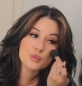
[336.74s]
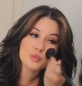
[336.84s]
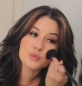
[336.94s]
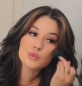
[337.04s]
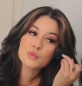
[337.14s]

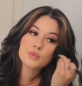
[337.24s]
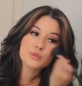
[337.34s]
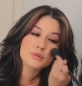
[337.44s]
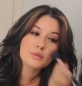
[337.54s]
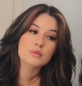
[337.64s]

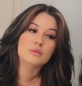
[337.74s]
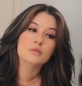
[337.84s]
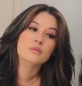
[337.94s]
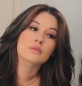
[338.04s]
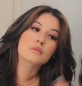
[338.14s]

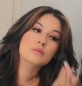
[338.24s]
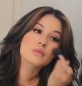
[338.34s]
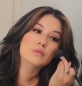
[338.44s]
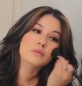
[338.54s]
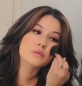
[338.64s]

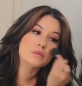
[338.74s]
Nothing is said.